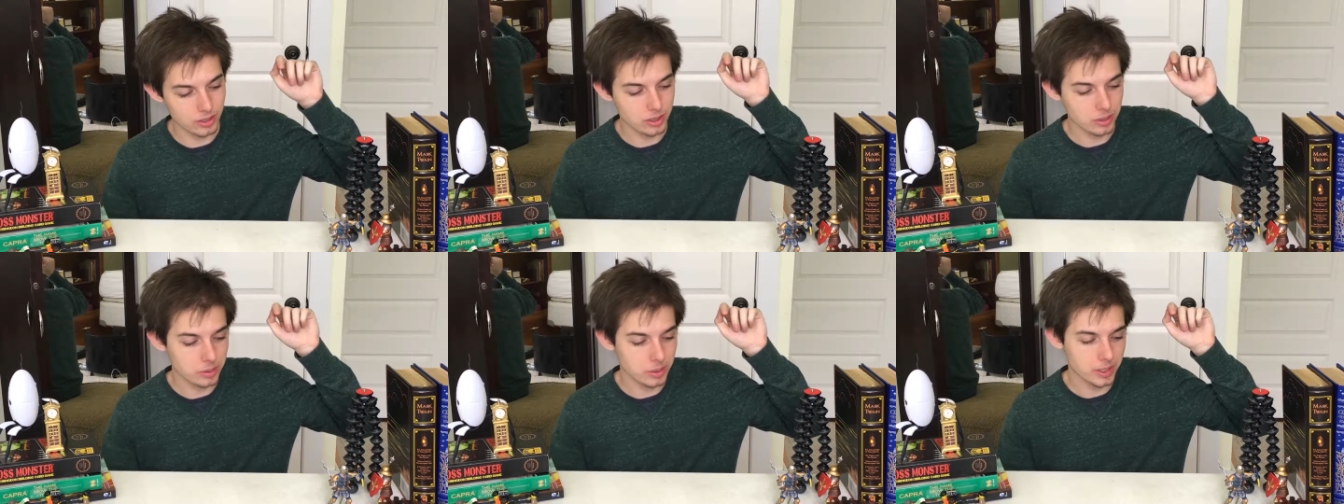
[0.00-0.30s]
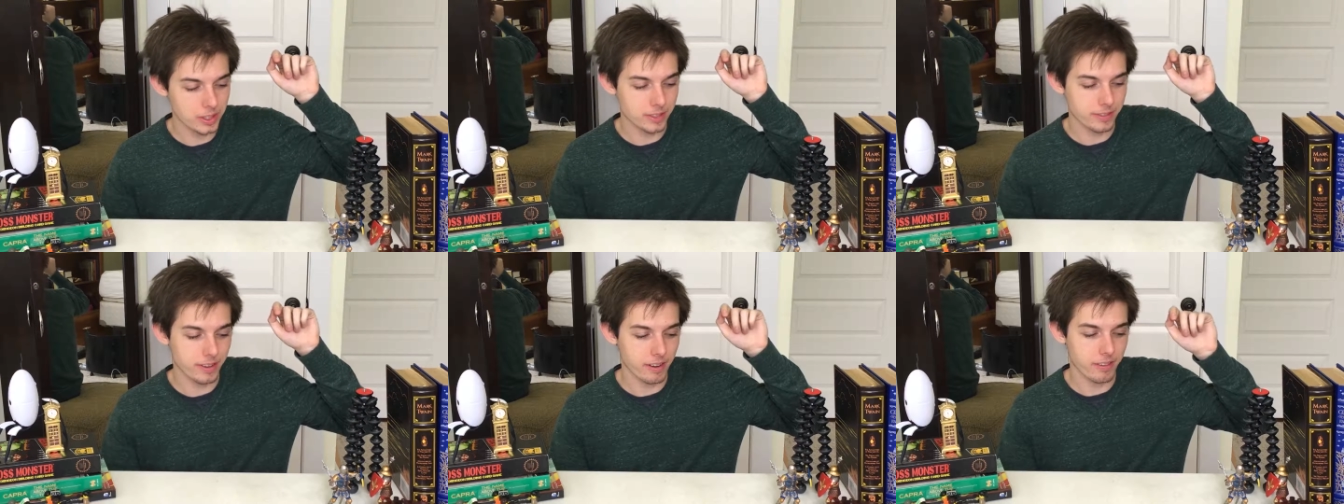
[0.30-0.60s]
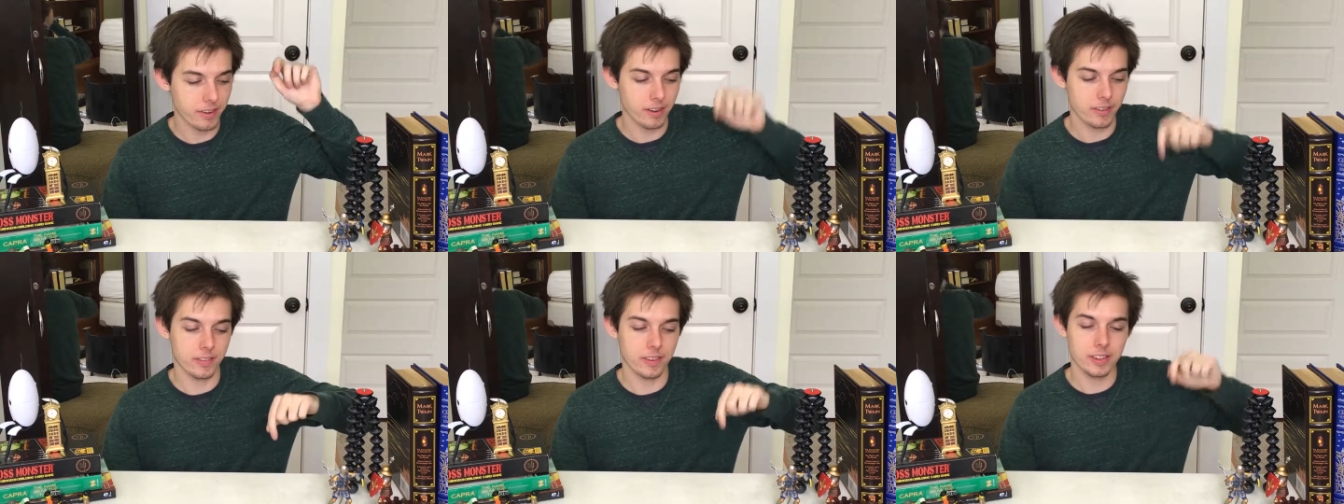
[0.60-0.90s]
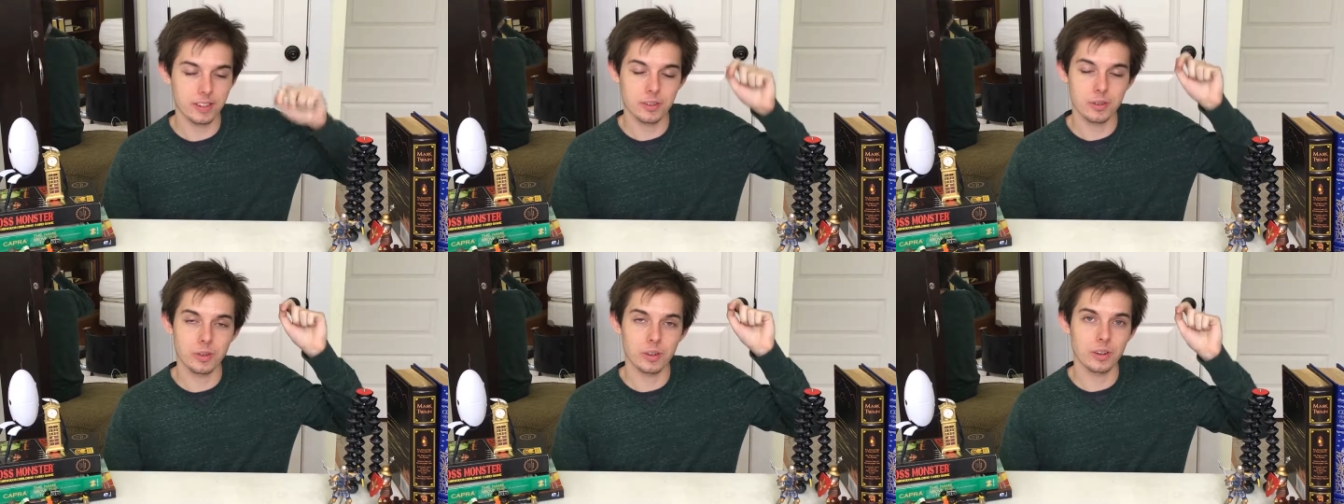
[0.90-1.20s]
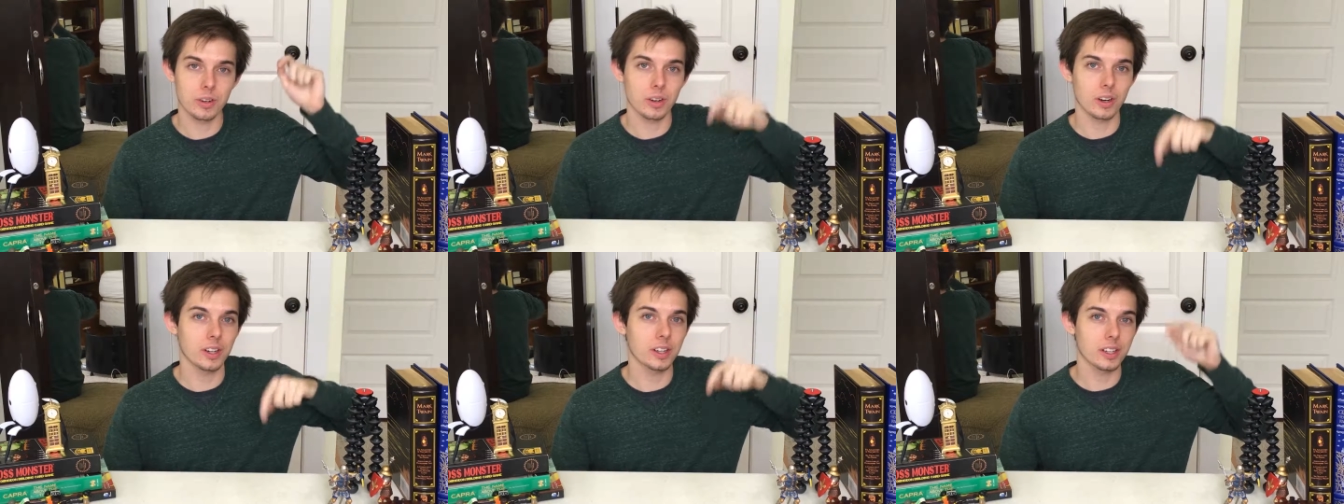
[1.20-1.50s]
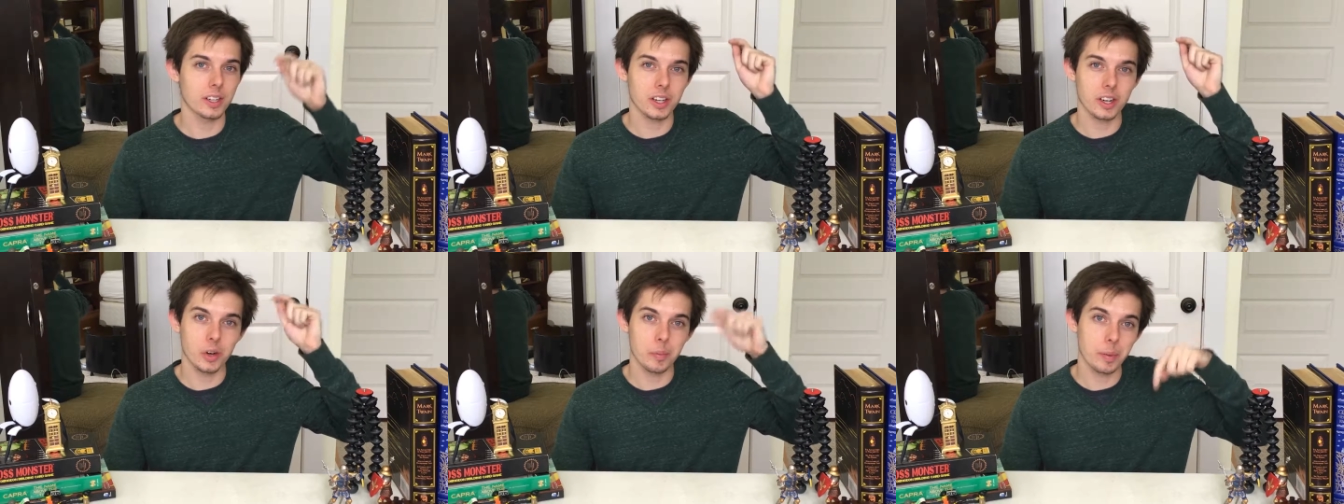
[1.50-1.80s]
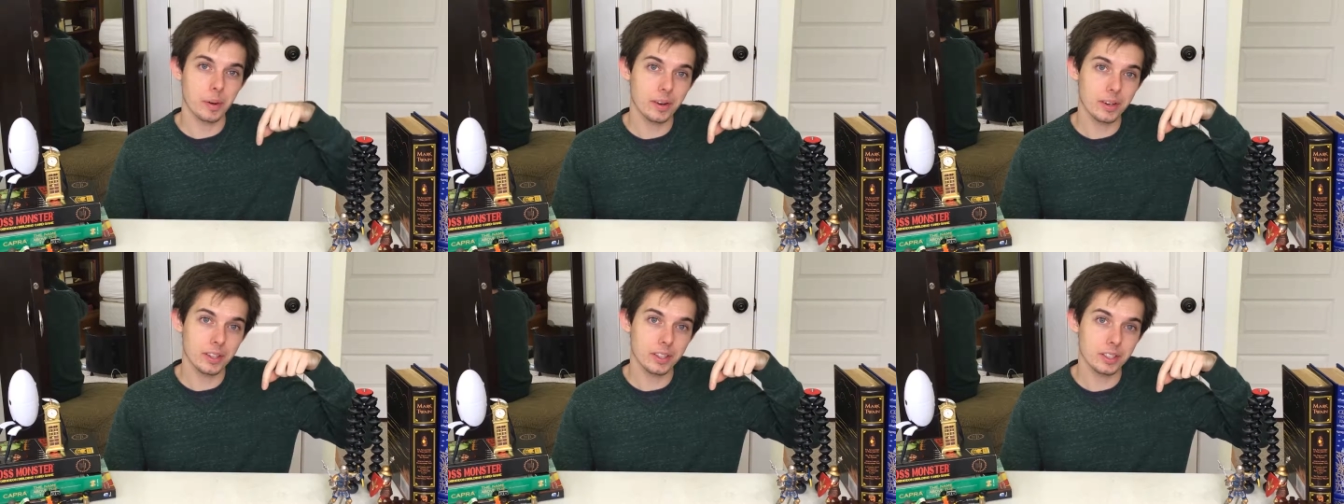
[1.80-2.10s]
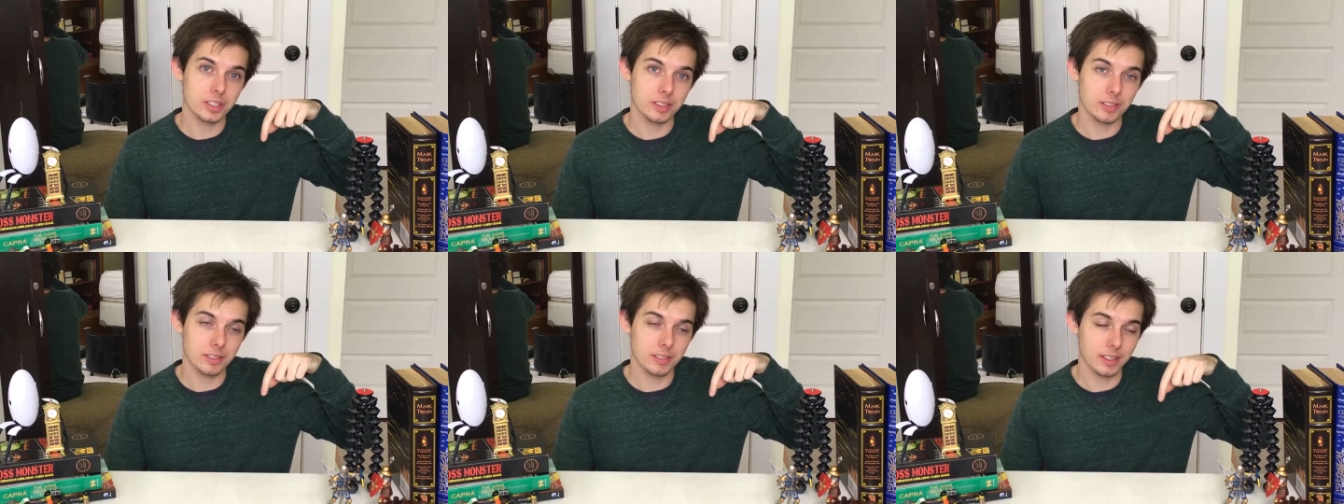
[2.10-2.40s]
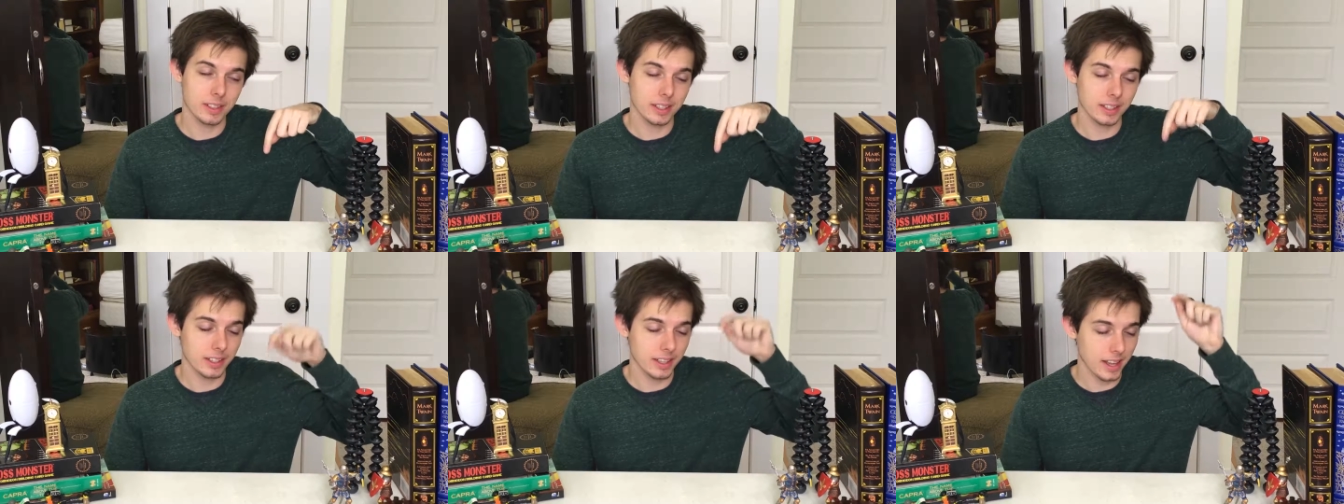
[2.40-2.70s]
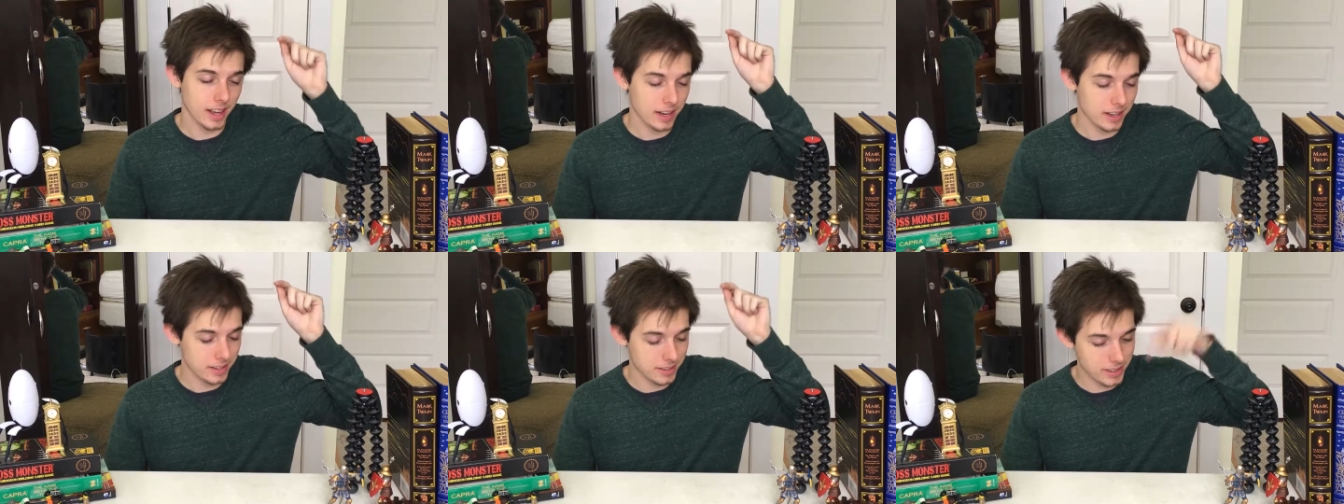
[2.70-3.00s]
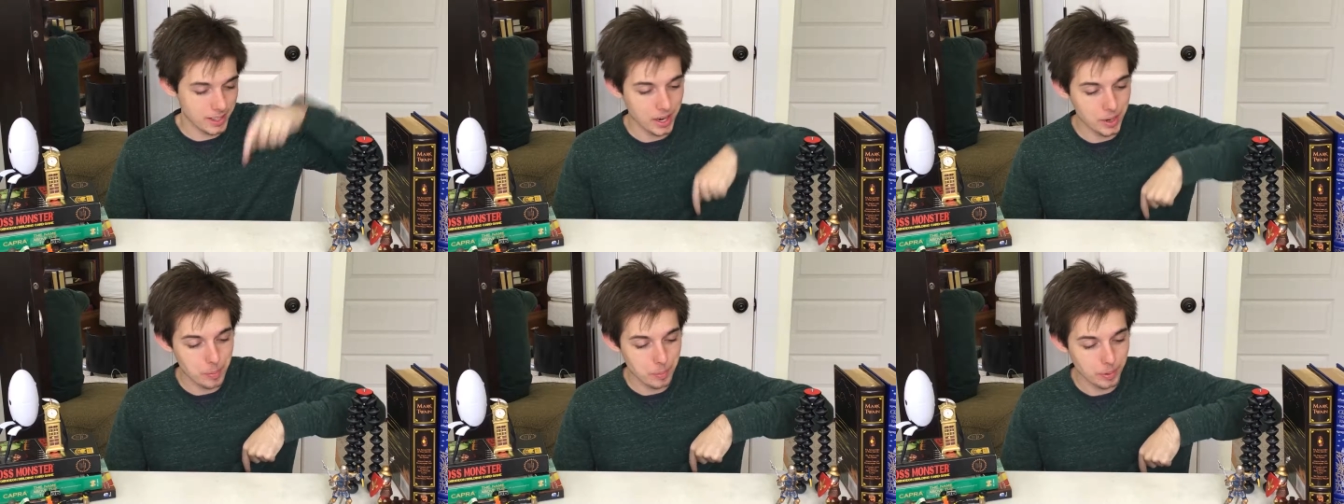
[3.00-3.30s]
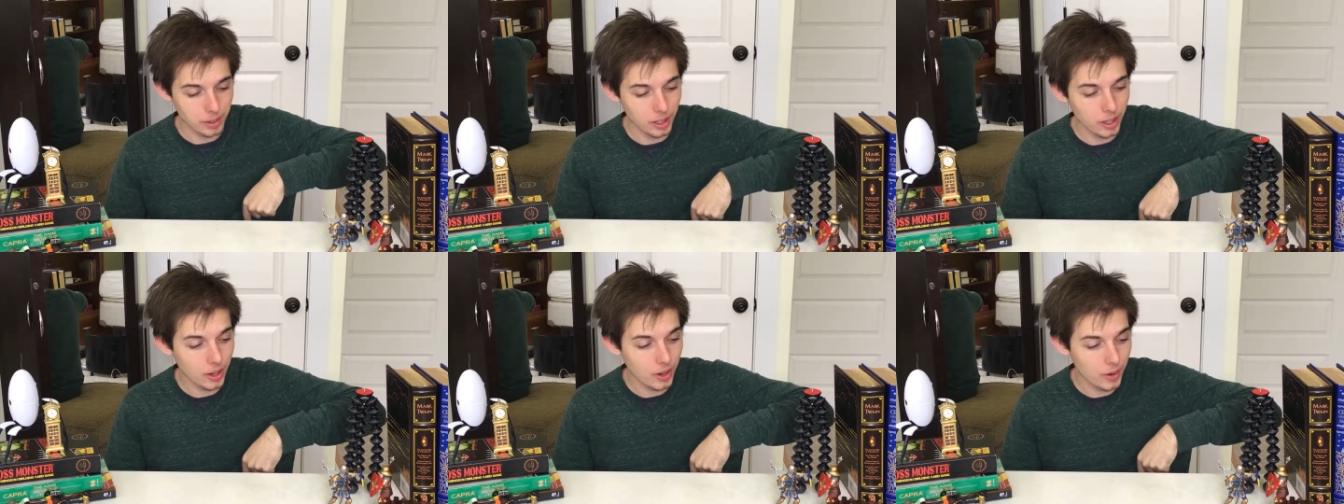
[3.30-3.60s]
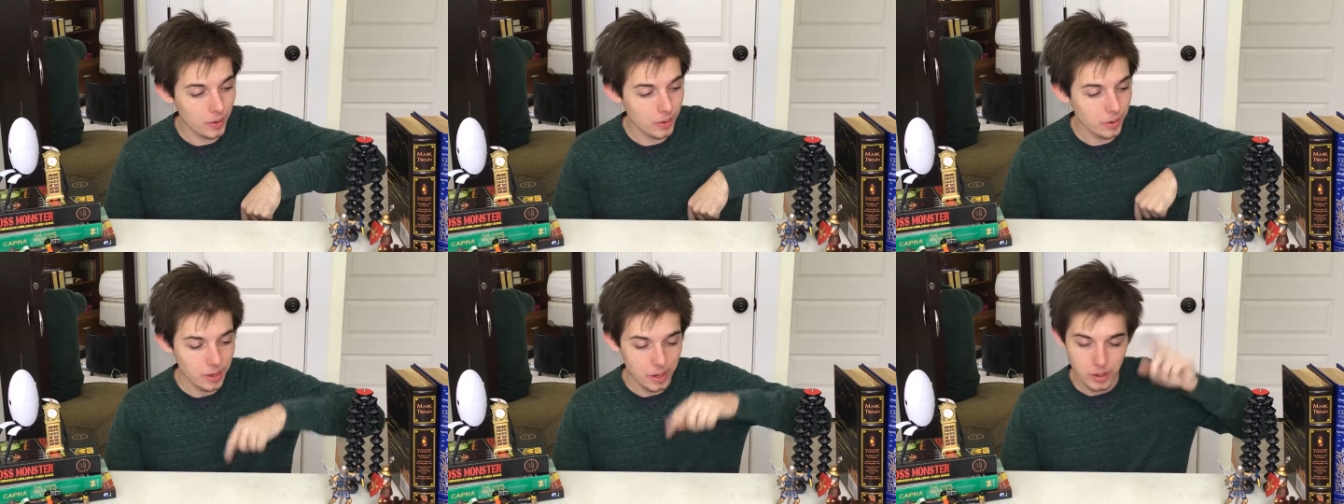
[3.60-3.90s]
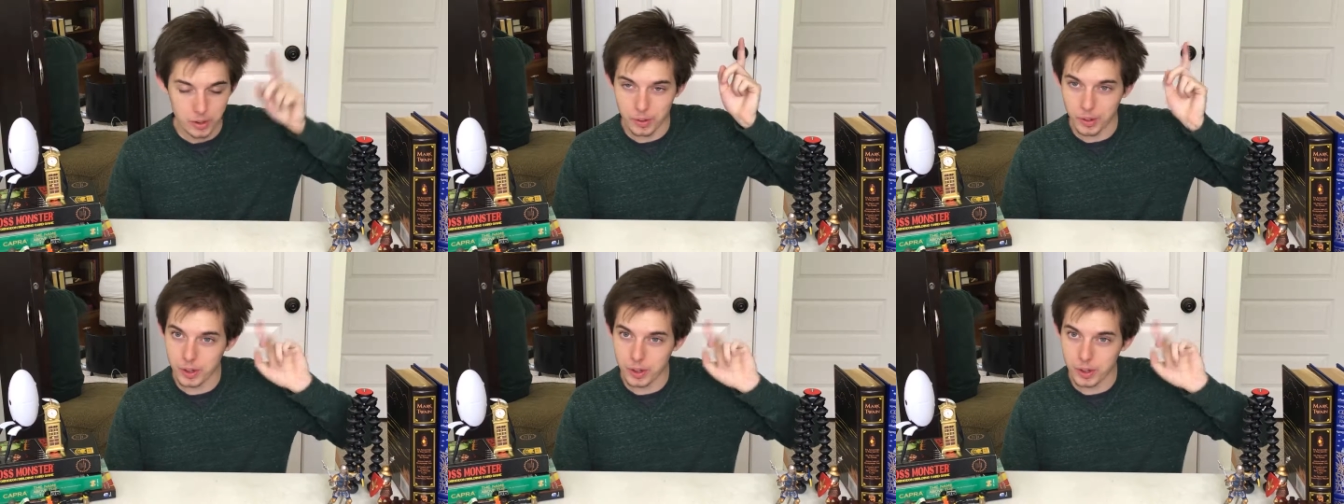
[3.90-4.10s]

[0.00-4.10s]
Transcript: to what is your favorite event or holiday or party or something like that down below,